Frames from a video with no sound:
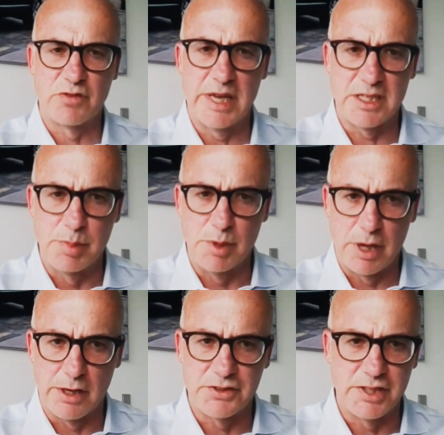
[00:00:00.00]
the most flexible
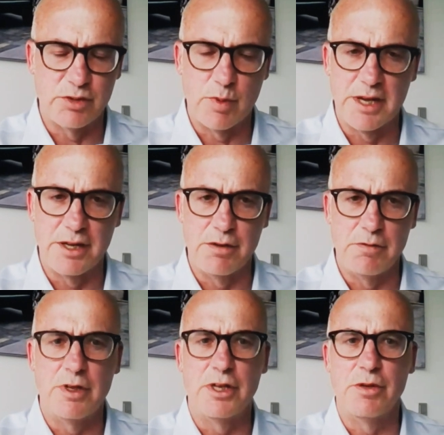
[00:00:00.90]
policies where
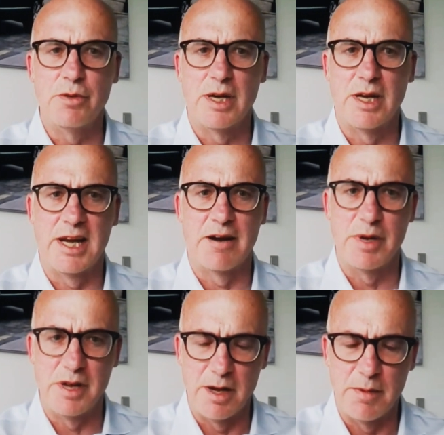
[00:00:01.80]
you
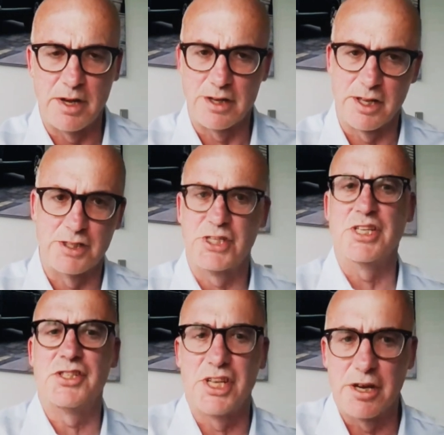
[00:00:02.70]
allow a
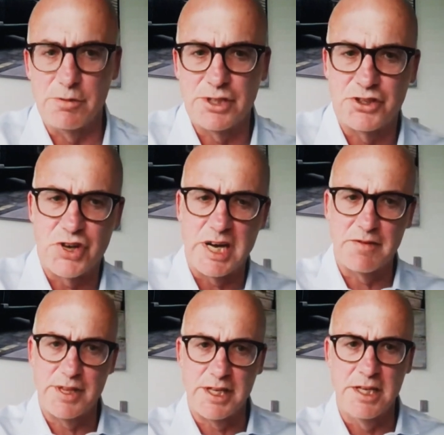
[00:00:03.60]
TCO to
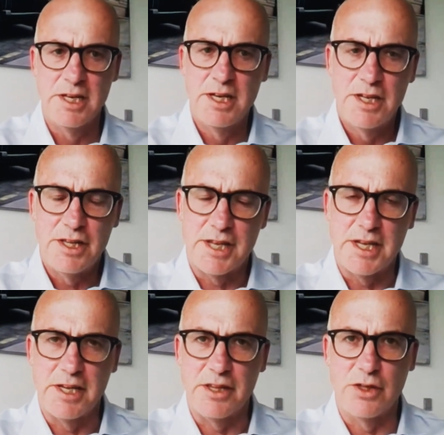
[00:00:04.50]
drive the
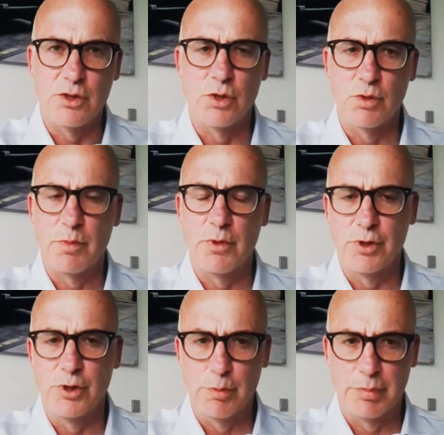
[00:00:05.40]

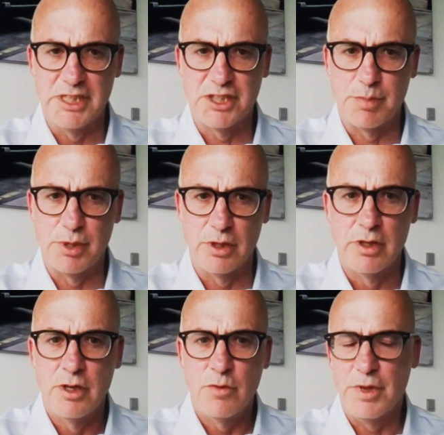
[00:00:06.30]
whole
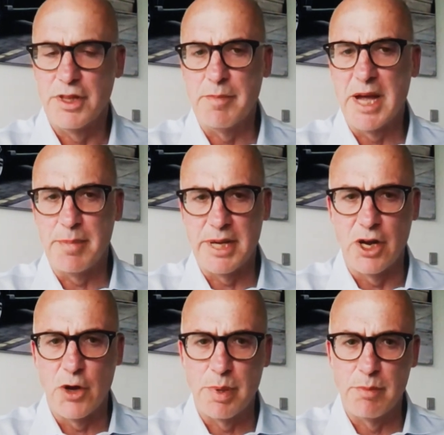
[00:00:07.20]
principle with maybe
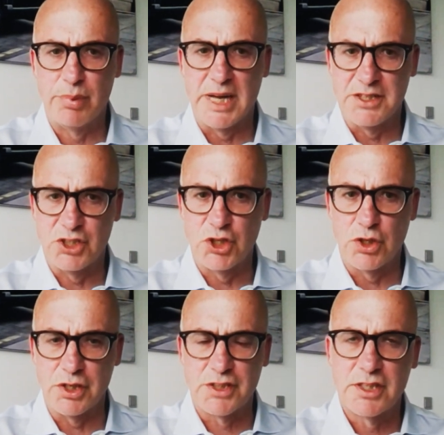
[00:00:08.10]
an open brand
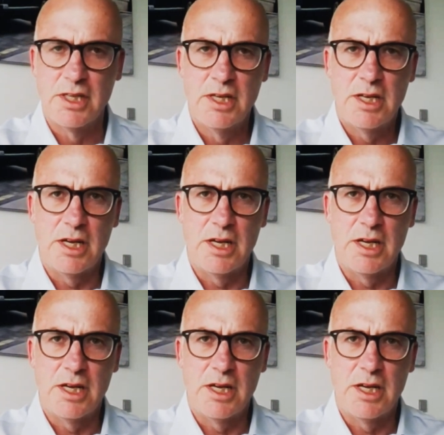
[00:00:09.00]
choice.